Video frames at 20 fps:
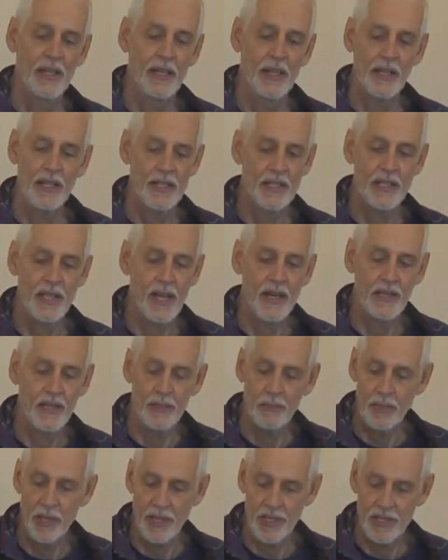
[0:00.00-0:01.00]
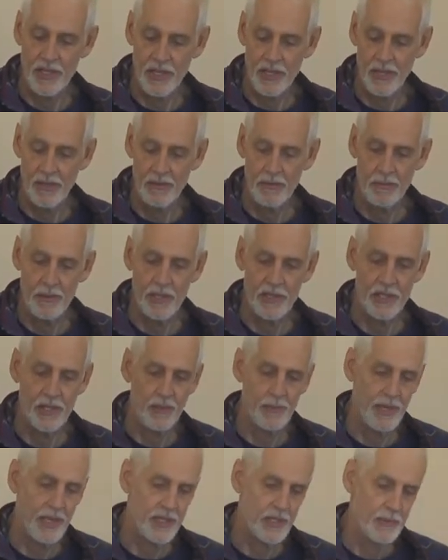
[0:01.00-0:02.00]
And it's not a good picture, but it sure
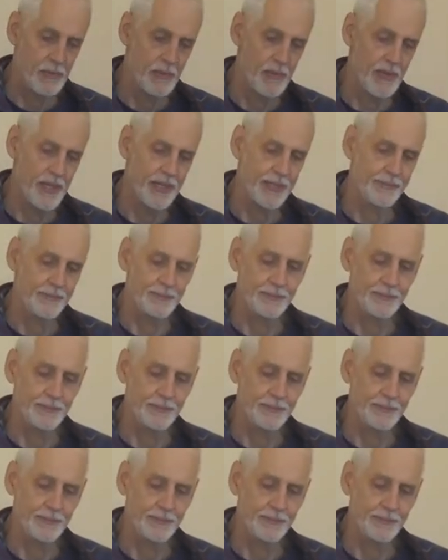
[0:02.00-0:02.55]
makes the point.